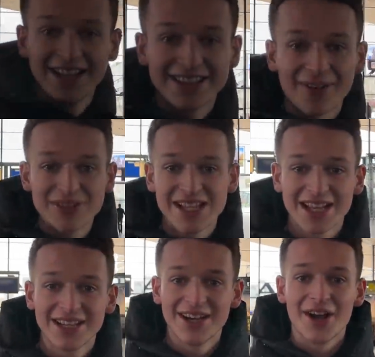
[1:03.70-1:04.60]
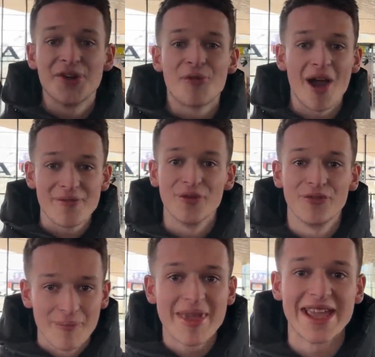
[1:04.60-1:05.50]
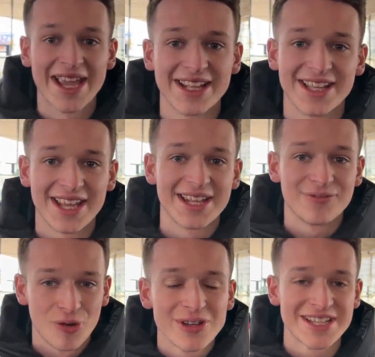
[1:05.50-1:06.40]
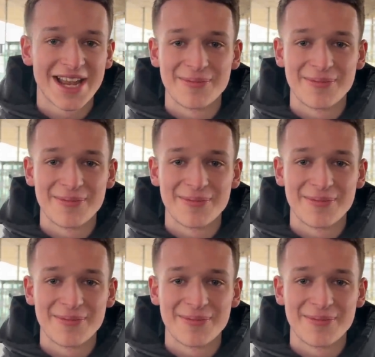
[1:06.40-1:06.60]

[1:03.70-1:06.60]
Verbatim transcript: That was like an arrival for me in Rotterdam,